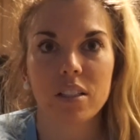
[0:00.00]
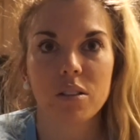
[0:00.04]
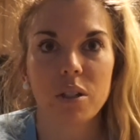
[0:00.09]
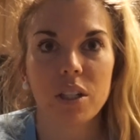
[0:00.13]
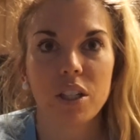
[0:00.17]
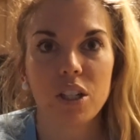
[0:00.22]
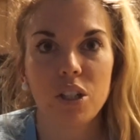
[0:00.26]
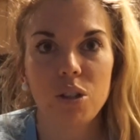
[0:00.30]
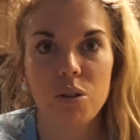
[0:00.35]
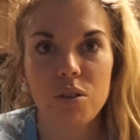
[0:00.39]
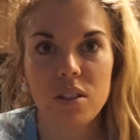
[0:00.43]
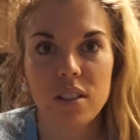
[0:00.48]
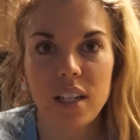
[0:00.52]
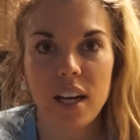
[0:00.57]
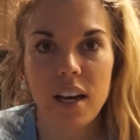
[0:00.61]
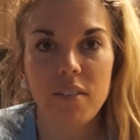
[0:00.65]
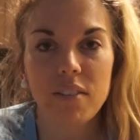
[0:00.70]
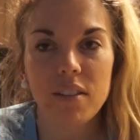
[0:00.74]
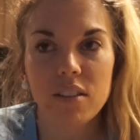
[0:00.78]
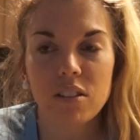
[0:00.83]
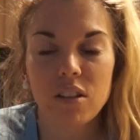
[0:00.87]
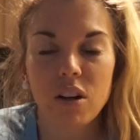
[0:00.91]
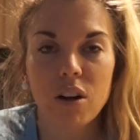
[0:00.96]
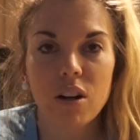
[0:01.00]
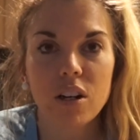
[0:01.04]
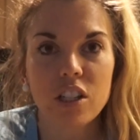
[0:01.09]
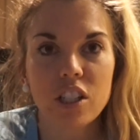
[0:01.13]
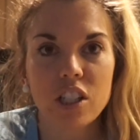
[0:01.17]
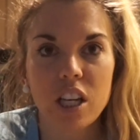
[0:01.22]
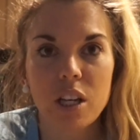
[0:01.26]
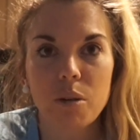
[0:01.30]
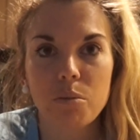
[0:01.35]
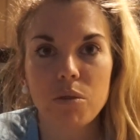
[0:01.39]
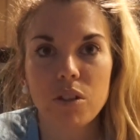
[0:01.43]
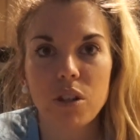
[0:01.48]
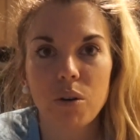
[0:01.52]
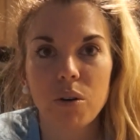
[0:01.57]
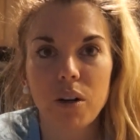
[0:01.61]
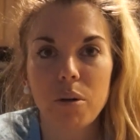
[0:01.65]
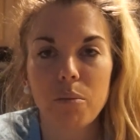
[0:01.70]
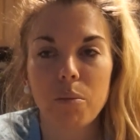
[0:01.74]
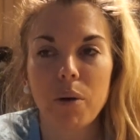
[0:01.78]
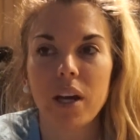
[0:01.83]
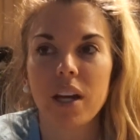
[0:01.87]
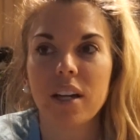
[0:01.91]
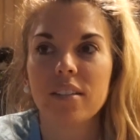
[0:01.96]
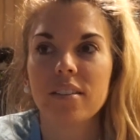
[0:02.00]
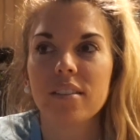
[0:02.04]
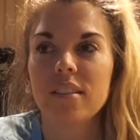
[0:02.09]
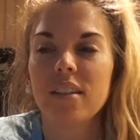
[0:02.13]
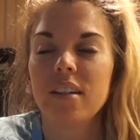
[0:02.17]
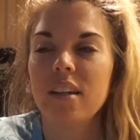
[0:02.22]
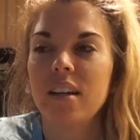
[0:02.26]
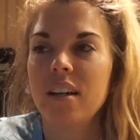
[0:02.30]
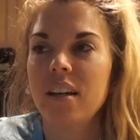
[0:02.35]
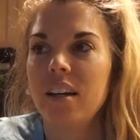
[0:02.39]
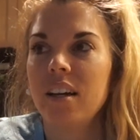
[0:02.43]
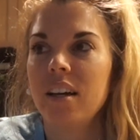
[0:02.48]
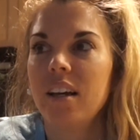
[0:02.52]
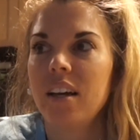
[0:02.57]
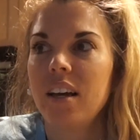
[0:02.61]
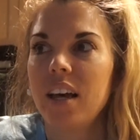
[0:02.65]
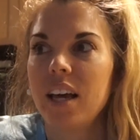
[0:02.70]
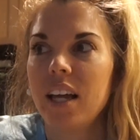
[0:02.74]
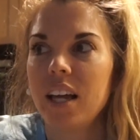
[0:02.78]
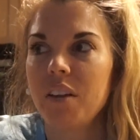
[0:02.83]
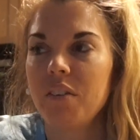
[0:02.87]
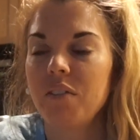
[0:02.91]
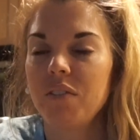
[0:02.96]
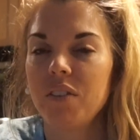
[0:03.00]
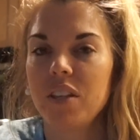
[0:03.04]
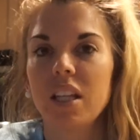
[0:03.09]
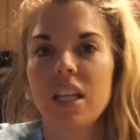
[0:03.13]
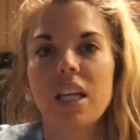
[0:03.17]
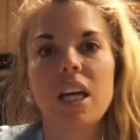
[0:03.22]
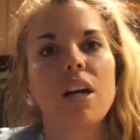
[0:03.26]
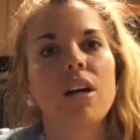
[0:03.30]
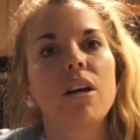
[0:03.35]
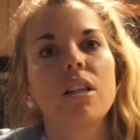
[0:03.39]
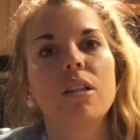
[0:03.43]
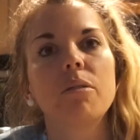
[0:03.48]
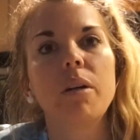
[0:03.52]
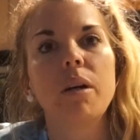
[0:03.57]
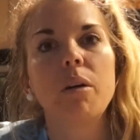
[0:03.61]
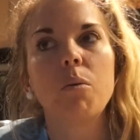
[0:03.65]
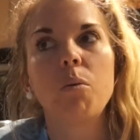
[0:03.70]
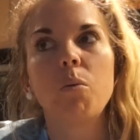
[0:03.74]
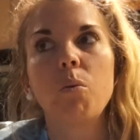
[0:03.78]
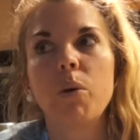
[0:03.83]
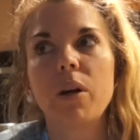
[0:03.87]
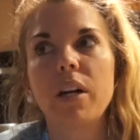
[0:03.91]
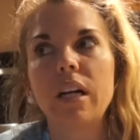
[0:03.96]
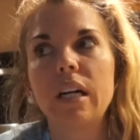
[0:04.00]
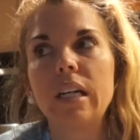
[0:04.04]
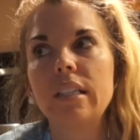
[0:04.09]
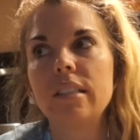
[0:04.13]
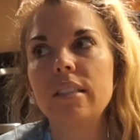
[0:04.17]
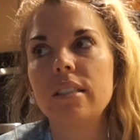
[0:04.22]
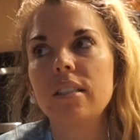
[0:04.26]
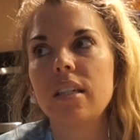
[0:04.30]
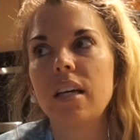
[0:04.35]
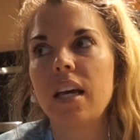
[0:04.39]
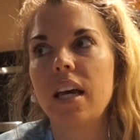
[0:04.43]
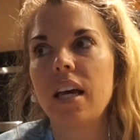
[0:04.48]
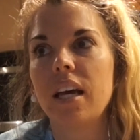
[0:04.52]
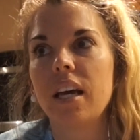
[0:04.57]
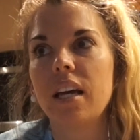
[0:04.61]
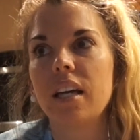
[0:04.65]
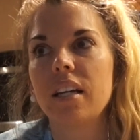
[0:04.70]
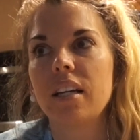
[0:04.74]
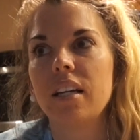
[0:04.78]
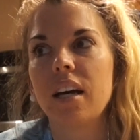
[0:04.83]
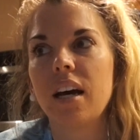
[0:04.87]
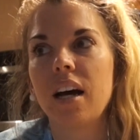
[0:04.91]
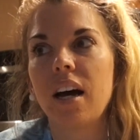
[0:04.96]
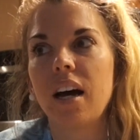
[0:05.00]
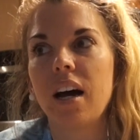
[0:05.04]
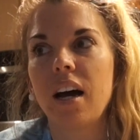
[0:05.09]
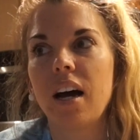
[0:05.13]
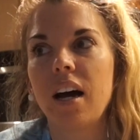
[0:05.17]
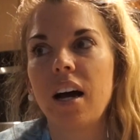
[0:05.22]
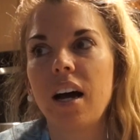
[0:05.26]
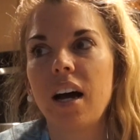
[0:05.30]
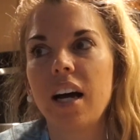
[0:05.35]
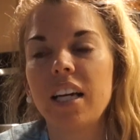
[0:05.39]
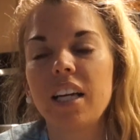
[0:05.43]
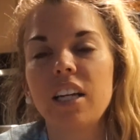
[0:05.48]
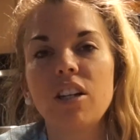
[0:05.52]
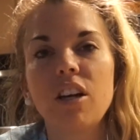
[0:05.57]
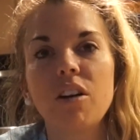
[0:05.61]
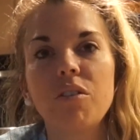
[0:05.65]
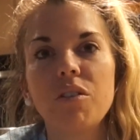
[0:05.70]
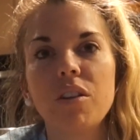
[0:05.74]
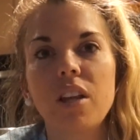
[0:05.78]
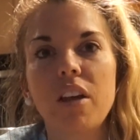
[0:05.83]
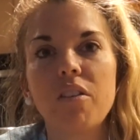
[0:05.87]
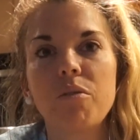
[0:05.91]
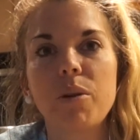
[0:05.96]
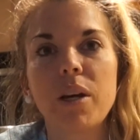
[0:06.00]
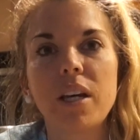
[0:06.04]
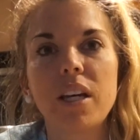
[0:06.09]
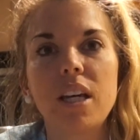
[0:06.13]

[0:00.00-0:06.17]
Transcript: So I used to have these heart-shaped donut pans, and I feel like I got them at Winners, and I cannot for the life of me.